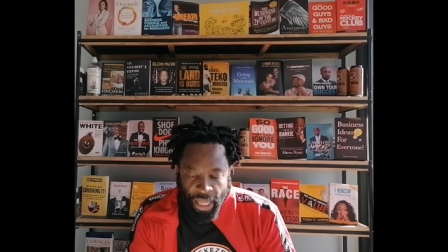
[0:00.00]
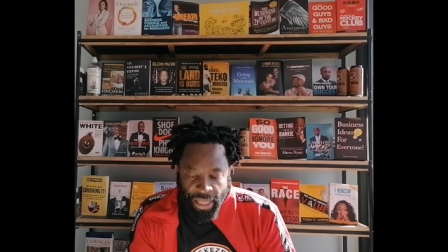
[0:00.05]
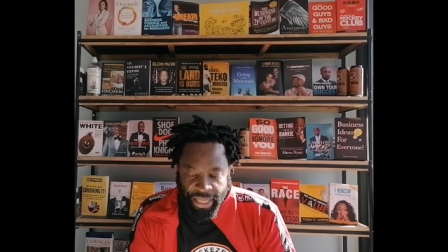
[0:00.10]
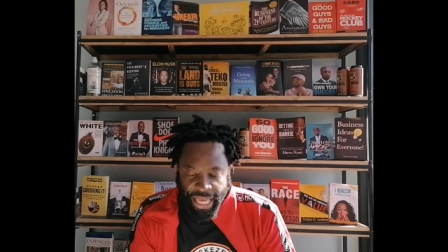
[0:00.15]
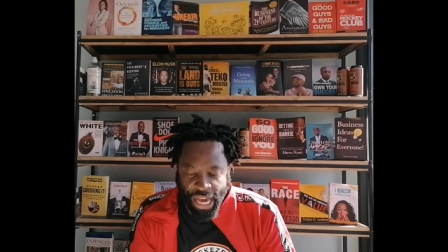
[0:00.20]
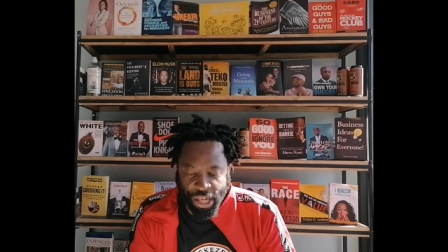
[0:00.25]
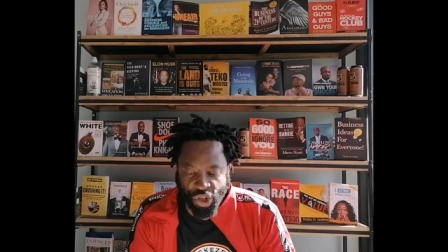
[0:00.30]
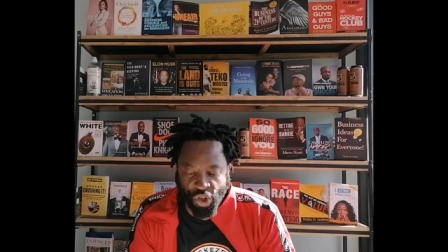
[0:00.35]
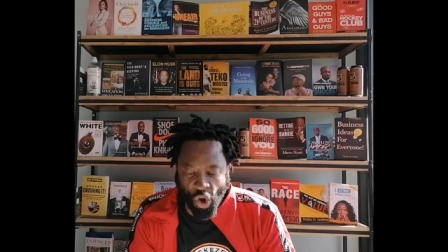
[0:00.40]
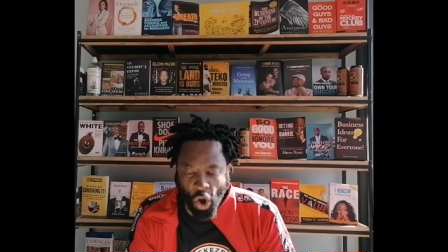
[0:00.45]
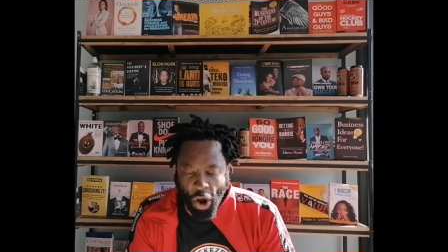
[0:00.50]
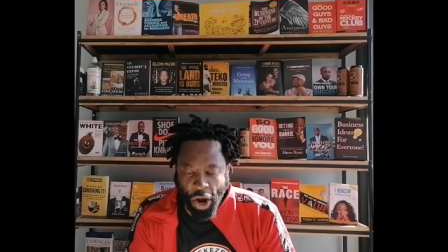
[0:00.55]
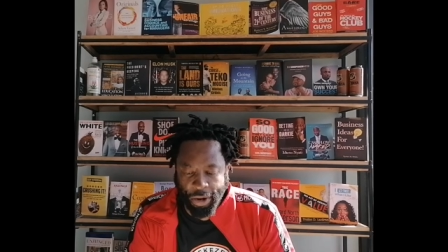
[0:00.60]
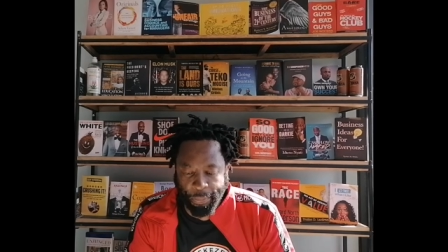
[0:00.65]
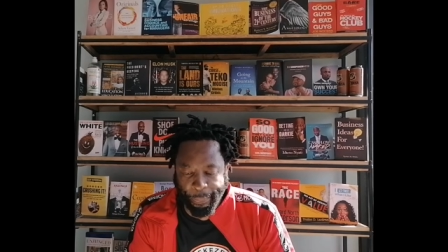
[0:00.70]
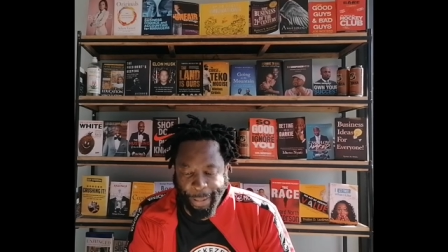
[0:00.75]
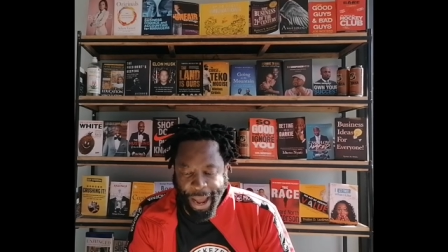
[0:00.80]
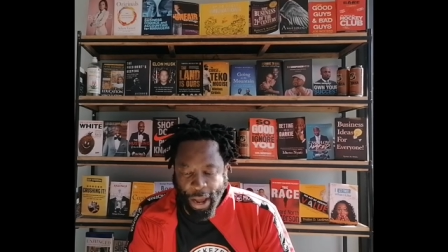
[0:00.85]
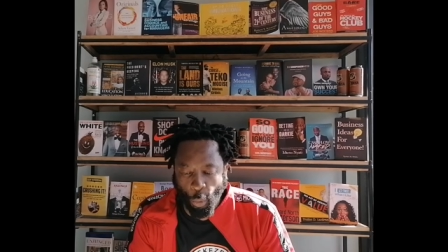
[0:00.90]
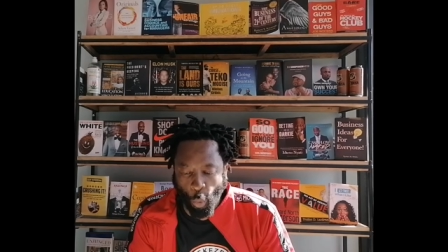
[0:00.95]
they are
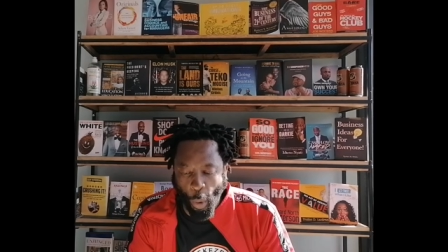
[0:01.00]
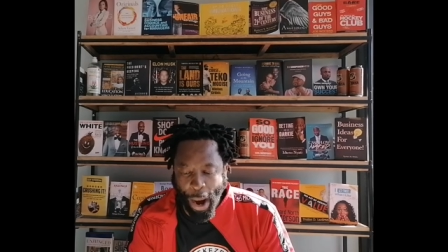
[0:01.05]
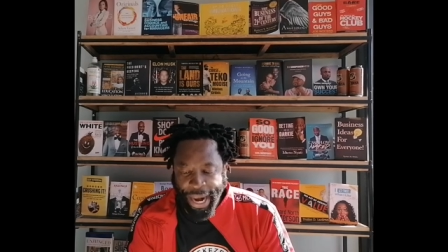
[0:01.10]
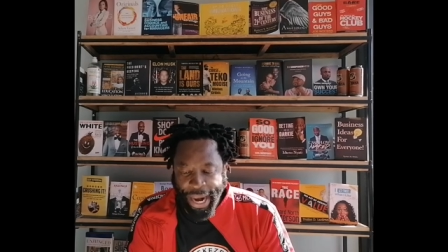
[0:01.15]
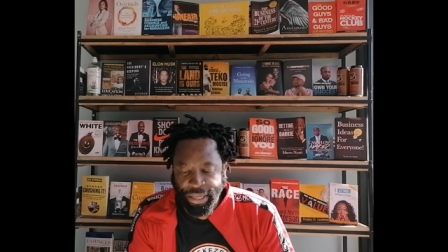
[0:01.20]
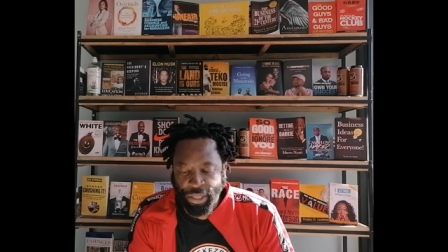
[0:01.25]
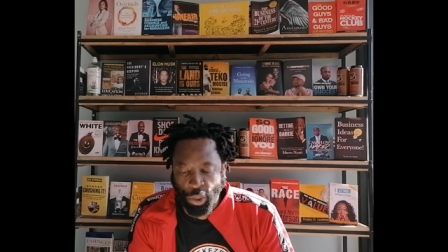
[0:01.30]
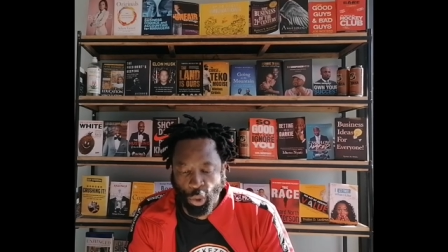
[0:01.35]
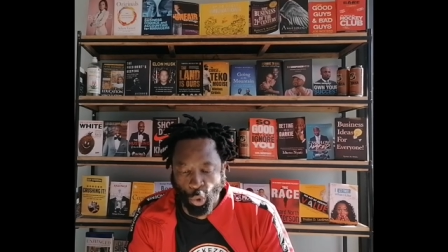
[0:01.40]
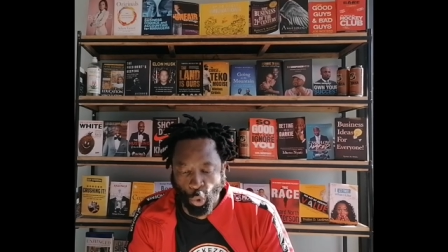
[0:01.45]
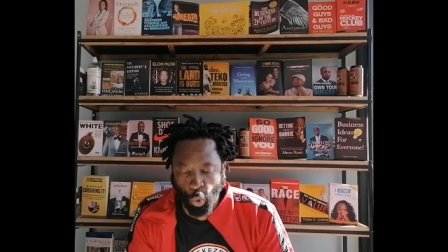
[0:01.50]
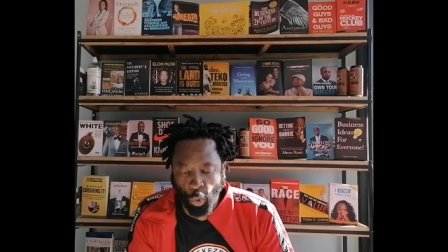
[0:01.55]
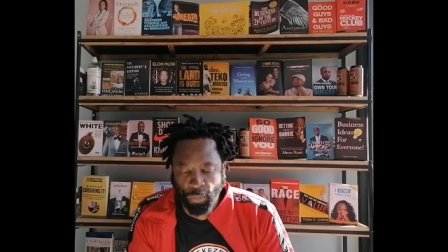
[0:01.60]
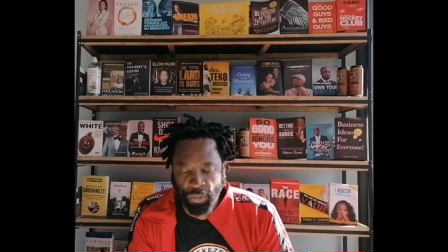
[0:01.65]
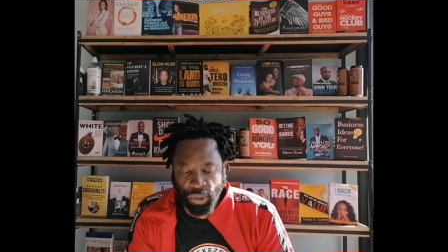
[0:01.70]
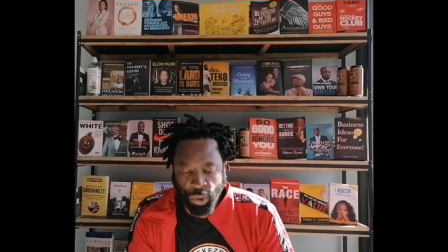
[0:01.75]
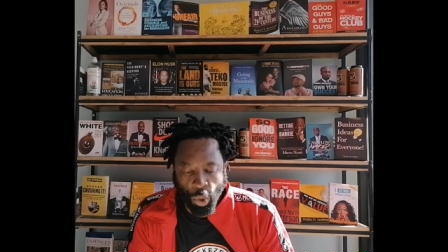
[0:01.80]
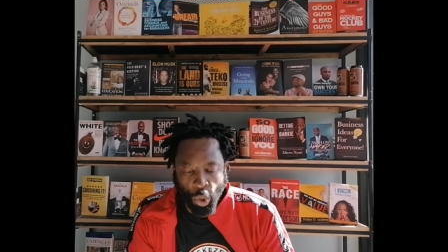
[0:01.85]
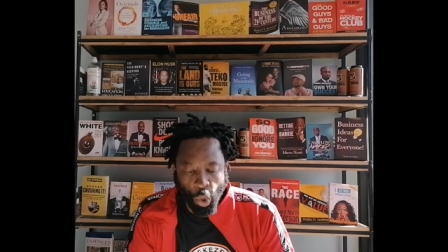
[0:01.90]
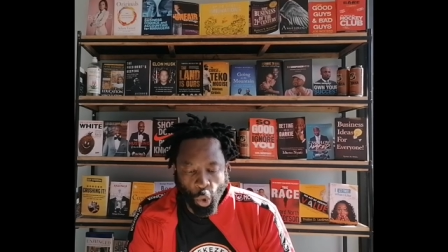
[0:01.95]
joined by white
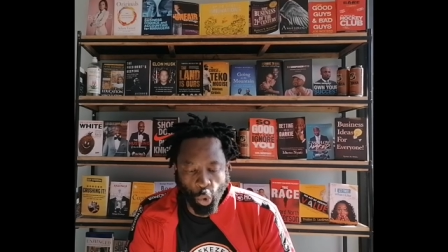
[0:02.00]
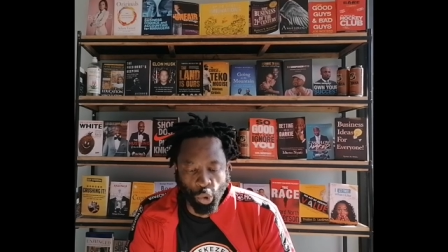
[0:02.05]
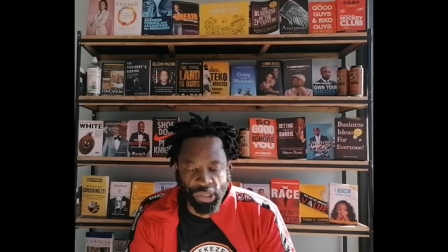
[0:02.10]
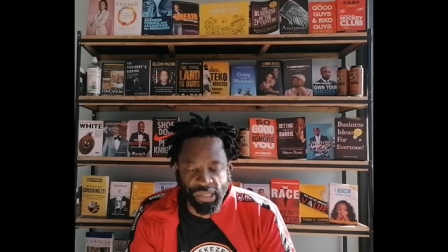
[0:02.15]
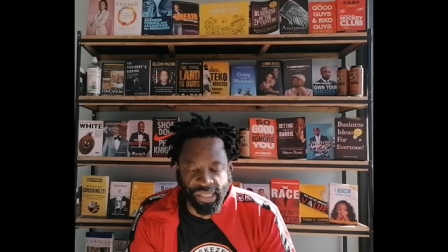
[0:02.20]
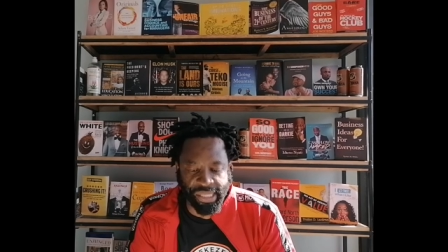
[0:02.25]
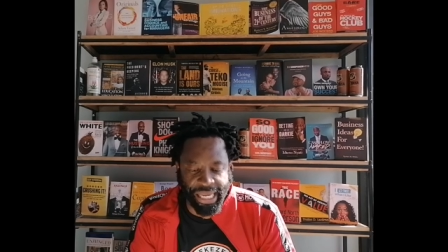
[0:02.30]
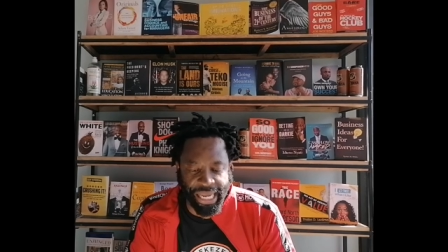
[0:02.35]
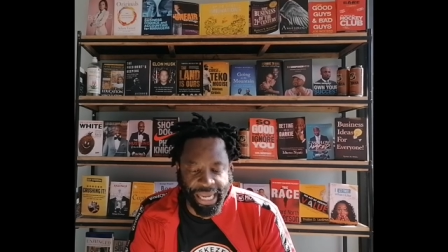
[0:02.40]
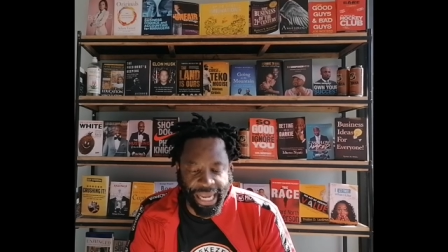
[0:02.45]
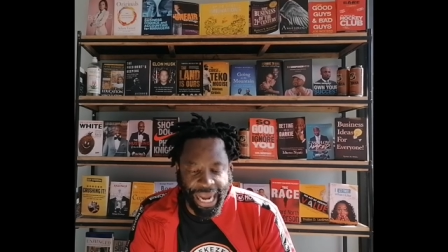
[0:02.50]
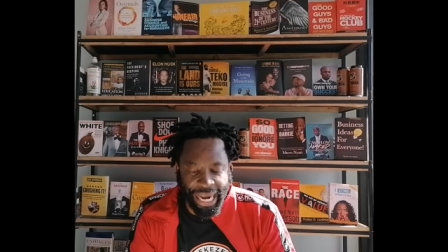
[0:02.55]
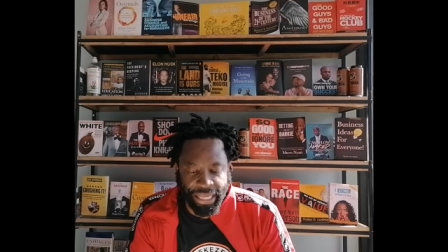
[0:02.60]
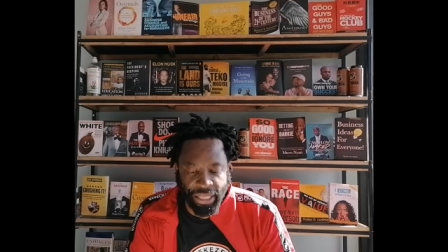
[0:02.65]
groups who sing